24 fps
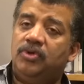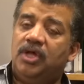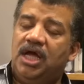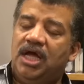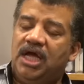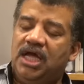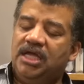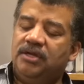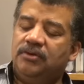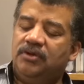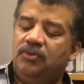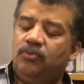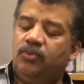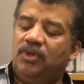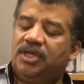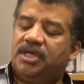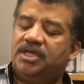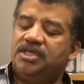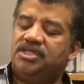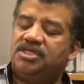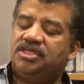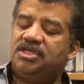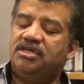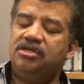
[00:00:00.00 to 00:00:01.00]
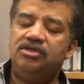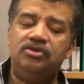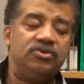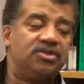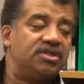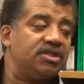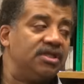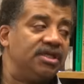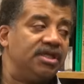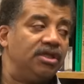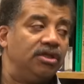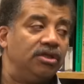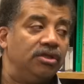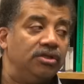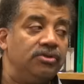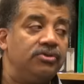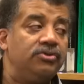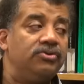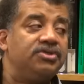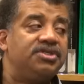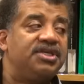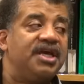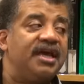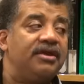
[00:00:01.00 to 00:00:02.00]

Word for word: uh, it, it, will continuously lose